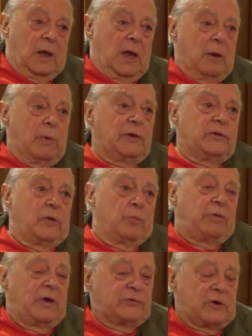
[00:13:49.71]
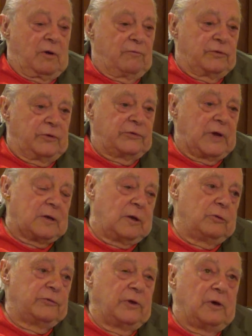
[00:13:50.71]
I went to the press conference, I
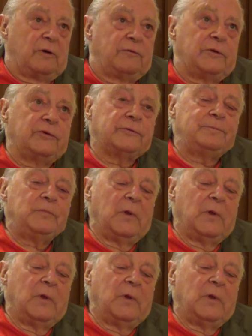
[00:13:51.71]
closed the office.